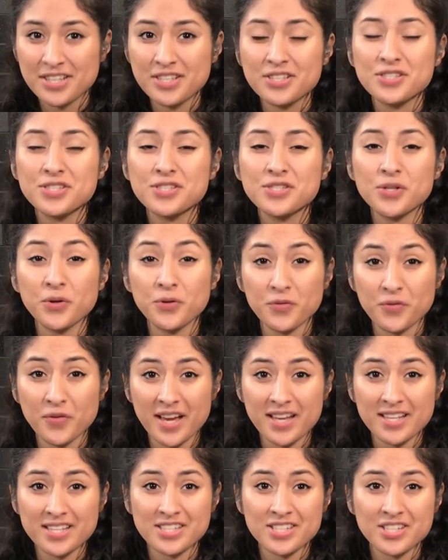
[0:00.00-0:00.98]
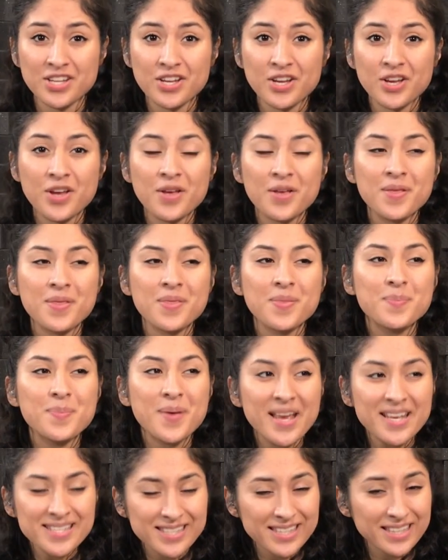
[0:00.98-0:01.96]
Solfege.
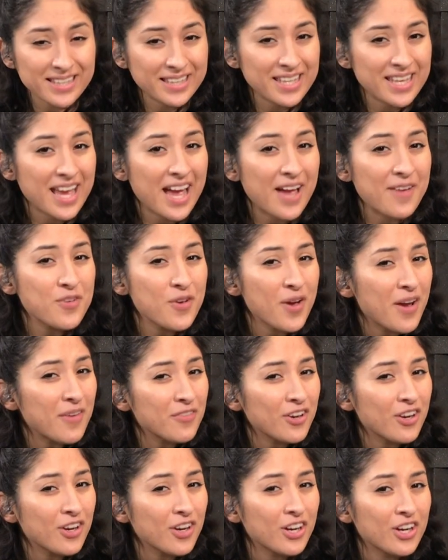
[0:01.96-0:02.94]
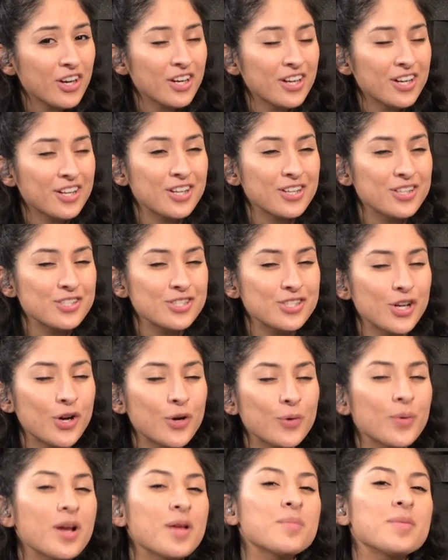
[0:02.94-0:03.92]
Basically, have you ever heard
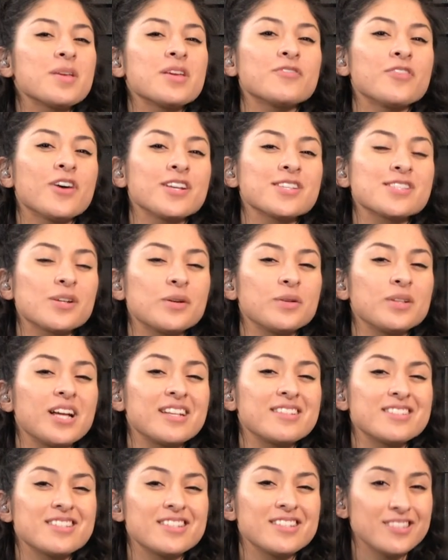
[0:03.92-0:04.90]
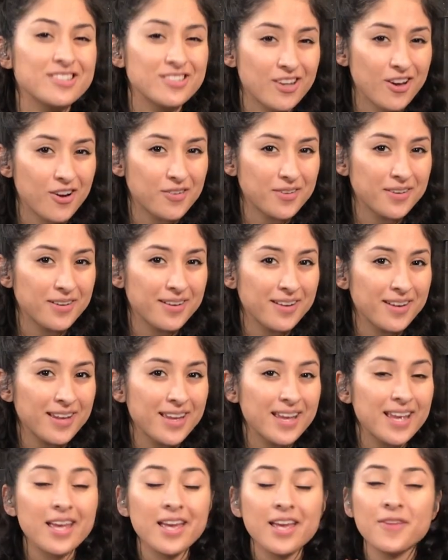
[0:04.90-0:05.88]
do, re, mi, fa, sol, la, ti, do?
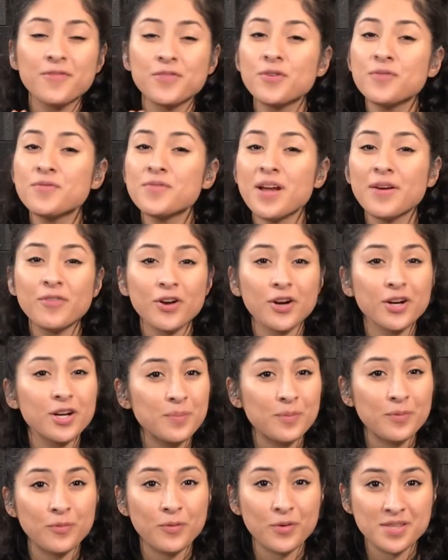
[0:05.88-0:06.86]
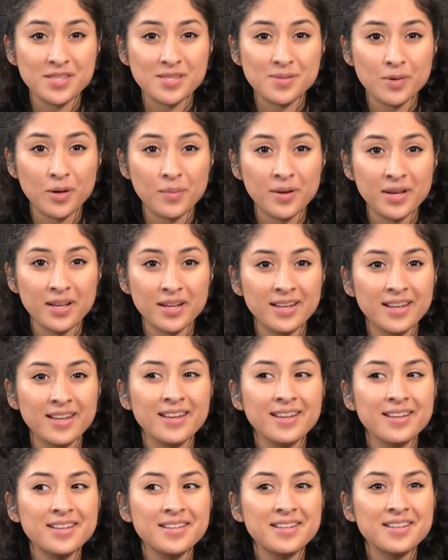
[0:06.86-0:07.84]
If you've never heard it before this moment,
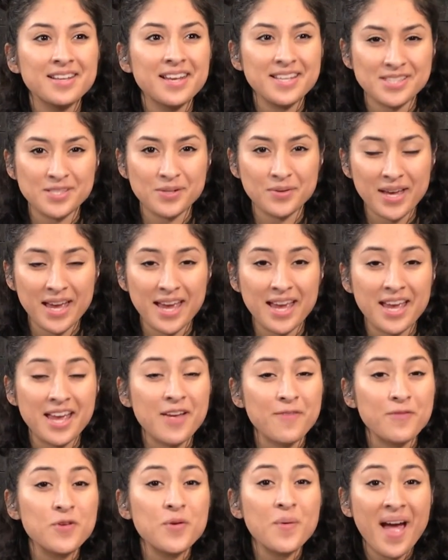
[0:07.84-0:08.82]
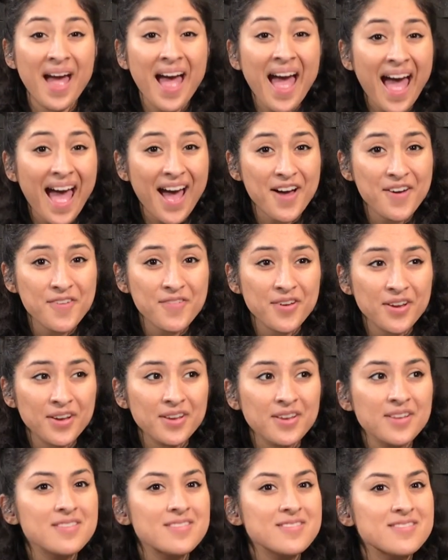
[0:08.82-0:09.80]
it's okay. If you have,
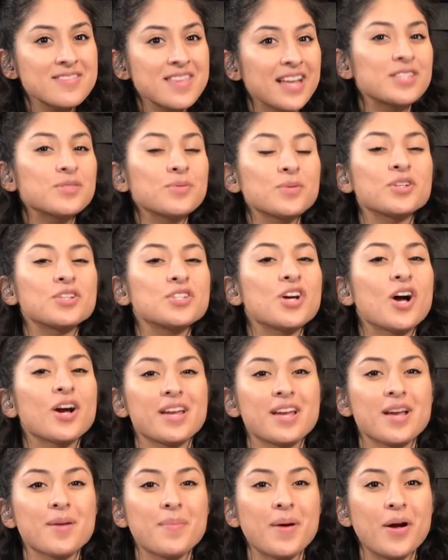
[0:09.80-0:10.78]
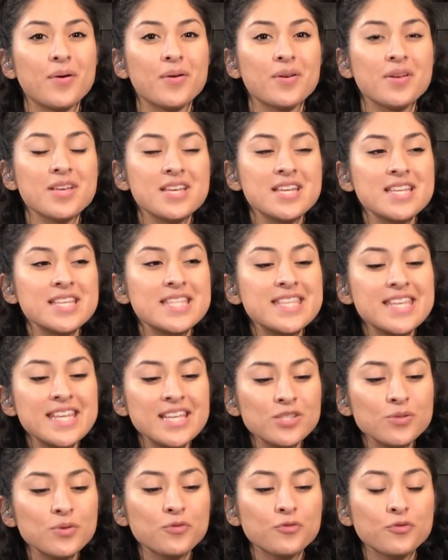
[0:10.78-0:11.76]
that's what they're talking about.
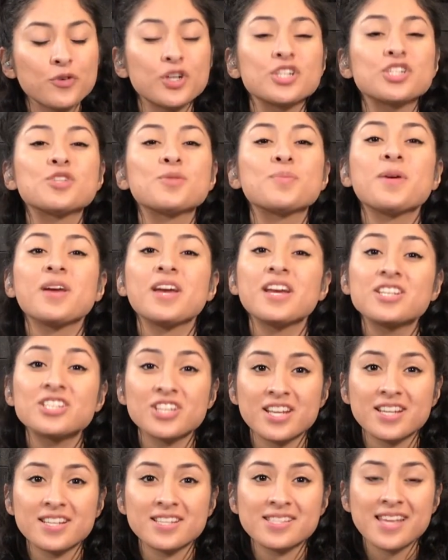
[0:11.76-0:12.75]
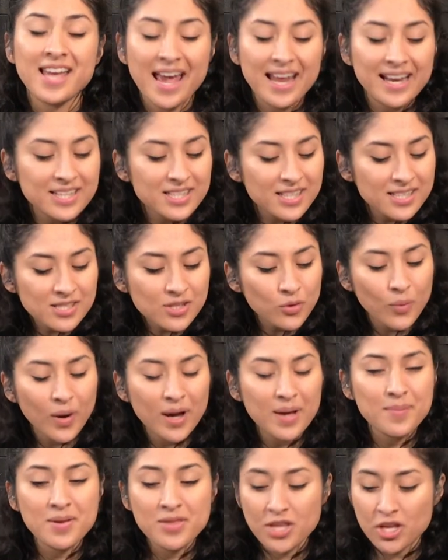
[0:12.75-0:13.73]
These refer to pitches, and it doesn't
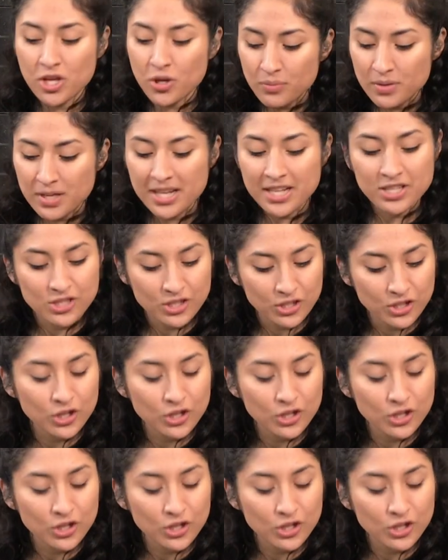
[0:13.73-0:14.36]
quite mean that you need to